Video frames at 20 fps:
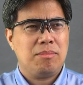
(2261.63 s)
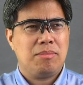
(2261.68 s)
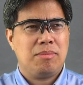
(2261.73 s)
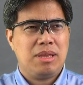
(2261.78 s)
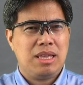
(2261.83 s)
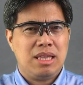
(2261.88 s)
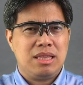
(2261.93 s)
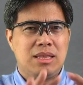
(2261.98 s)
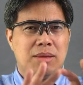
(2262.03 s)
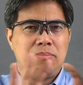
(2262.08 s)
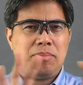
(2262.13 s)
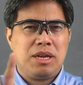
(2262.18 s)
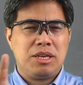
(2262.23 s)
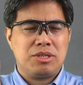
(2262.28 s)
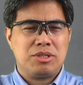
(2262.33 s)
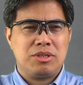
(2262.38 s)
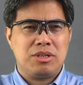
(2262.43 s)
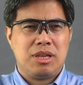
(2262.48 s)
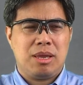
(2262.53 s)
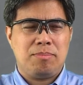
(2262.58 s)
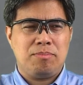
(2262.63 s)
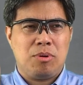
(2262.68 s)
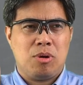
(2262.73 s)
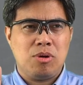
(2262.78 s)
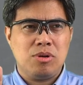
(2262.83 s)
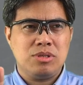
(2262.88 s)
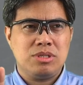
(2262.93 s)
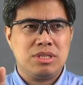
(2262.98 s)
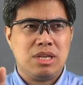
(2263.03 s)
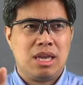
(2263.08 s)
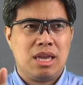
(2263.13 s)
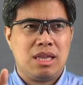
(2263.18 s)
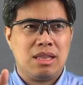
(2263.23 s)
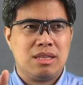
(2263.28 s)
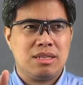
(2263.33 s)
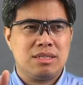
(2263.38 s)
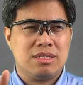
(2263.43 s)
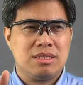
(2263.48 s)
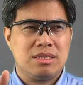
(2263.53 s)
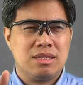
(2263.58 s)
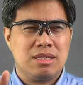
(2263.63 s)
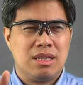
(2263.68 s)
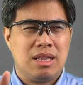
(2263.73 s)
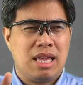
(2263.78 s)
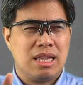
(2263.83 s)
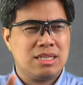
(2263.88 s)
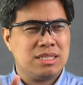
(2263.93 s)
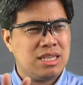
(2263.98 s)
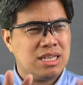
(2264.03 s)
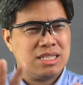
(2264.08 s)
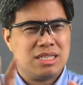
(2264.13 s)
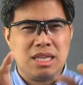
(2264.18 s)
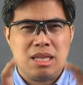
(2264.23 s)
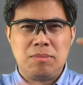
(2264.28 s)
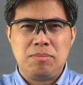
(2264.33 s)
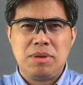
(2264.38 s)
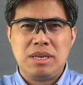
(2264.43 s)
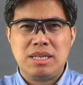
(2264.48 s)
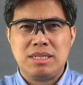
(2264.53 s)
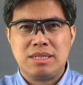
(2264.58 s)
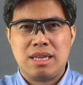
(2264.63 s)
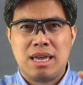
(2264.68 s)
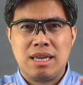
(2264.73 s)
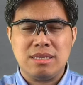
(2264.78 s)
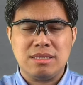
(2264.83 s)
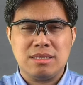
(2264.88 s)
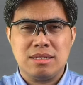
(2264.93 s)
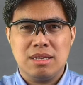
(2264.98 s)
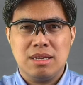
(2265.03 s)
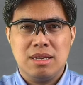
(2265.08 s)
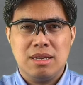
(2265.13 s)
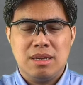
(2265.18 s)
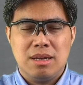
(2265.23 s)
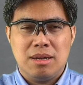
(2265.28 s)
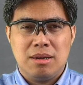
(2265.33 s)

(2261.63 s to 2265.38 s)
But in the picture they post, it's like 16 pieces.